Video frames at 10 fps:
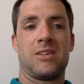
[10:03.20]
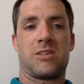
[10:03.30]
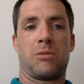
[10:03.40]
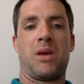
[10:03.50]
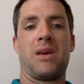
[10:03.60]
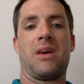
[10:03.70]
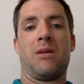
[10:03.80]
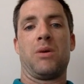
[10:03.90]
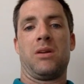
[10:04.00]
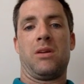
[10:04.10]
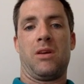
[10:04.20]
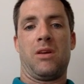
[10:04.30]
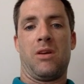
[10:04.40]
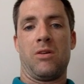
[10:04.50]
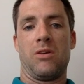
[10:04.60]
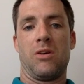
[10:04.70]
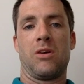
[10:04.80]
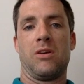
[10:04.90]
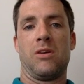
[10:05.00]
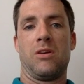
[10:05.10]
speaking, but you
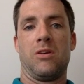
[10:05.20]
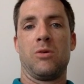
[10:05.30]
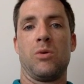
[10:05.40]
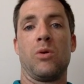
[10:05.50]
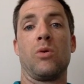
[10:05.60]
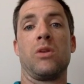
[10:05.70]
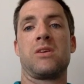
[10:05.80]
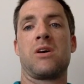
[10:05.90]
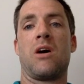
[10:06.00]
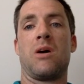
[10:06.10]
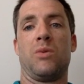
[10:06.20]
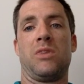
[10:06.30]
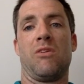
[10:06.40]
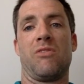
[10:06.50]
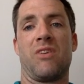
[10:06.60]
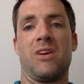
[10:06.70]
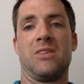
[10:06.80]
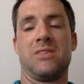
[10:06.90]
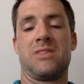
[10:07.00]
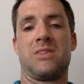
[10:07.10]
do it all the time with your
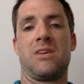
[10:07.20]
friends.